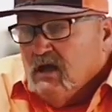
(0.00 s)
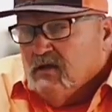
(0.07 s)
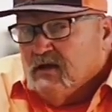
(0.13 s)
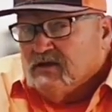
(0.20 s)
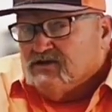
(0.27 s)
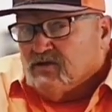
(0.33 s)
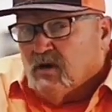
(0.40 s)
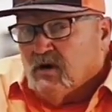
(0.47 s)

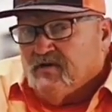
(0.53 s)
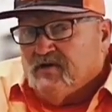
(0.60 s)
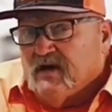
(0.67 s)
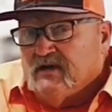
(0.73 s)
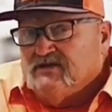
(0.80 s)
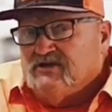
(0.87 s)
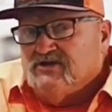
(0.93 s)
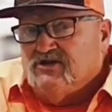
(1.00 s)
These are all
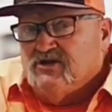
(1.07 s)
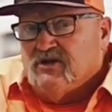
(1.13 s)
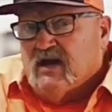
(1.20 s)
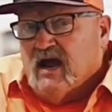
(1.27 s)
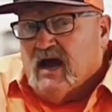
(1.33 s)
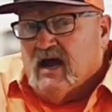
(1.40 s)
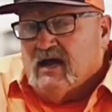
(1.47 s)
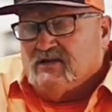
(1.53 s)
things that you can
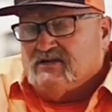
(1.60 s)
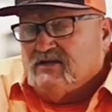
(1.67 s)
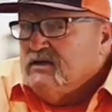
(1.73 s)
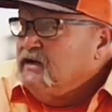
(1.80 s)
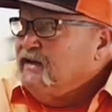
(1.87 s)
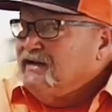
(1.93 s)
ask.